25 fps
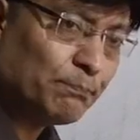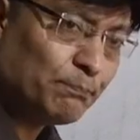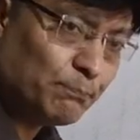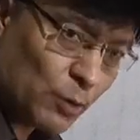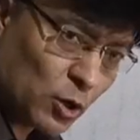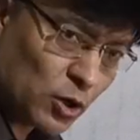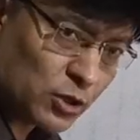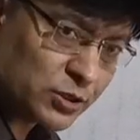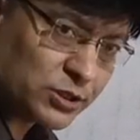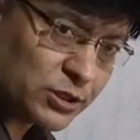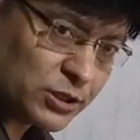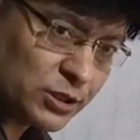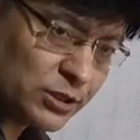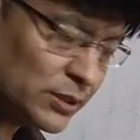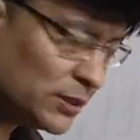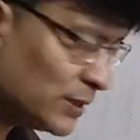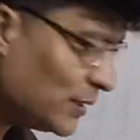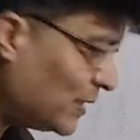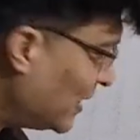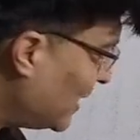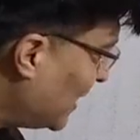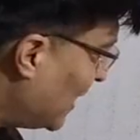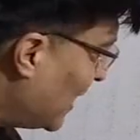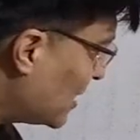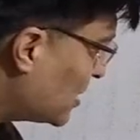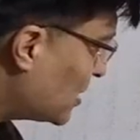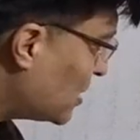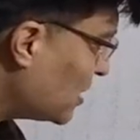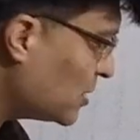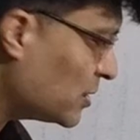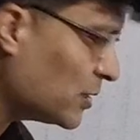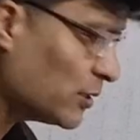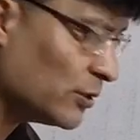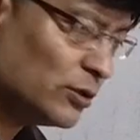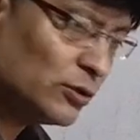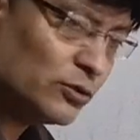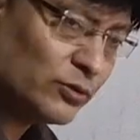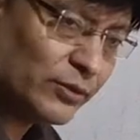put x is
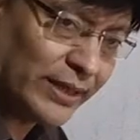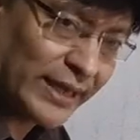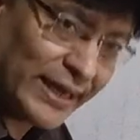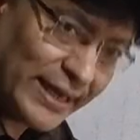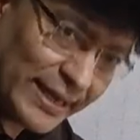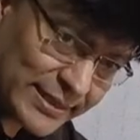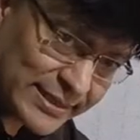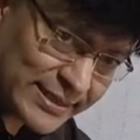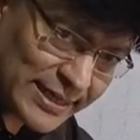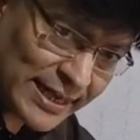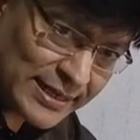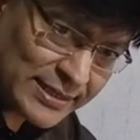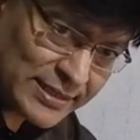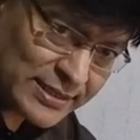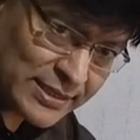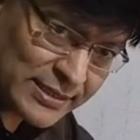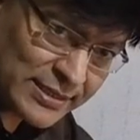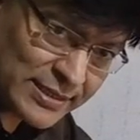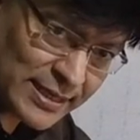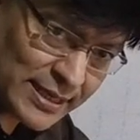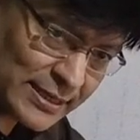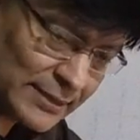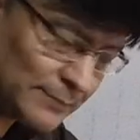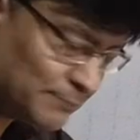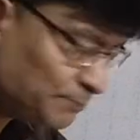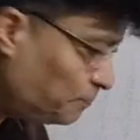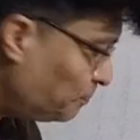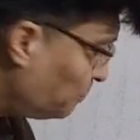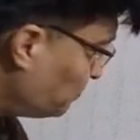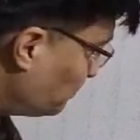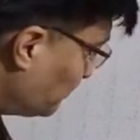equal to a tan theta.